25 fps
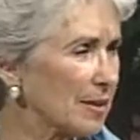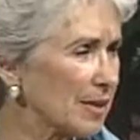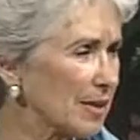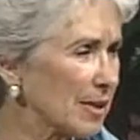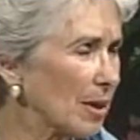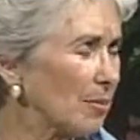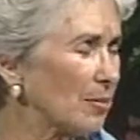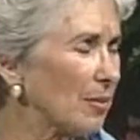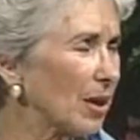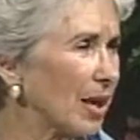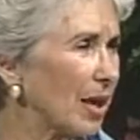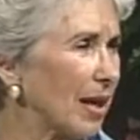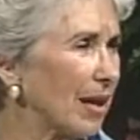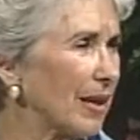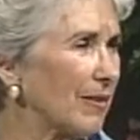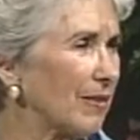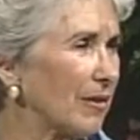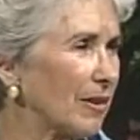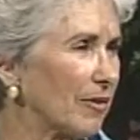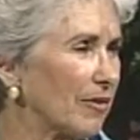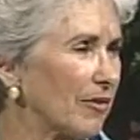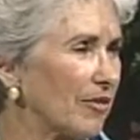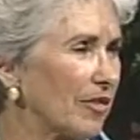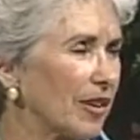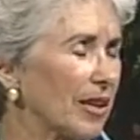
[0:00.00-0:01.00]
some kind of
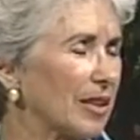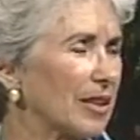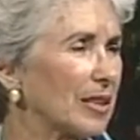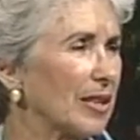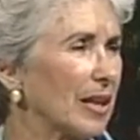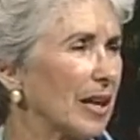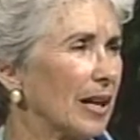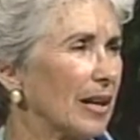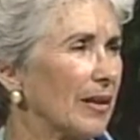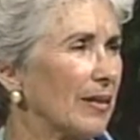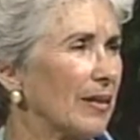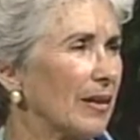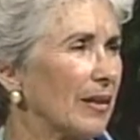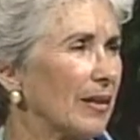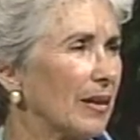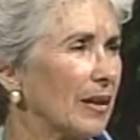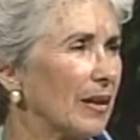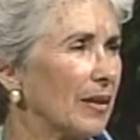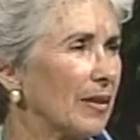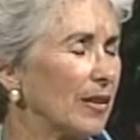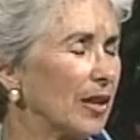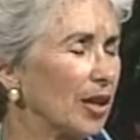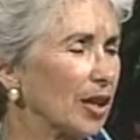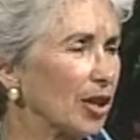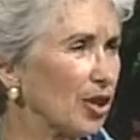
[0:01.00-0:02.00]
effect on
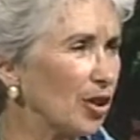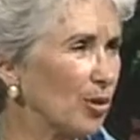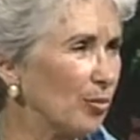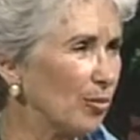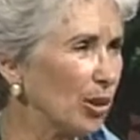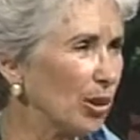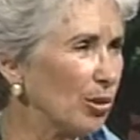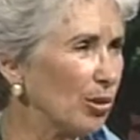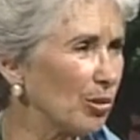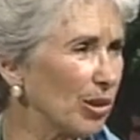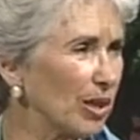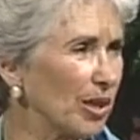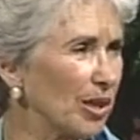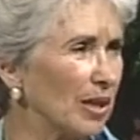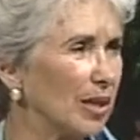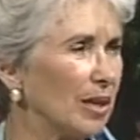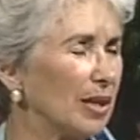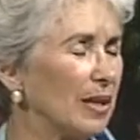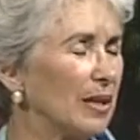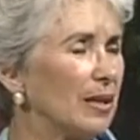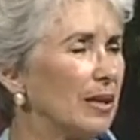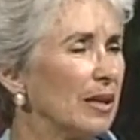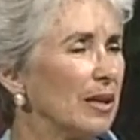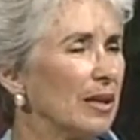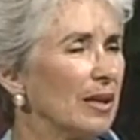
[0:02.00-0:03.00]
the community.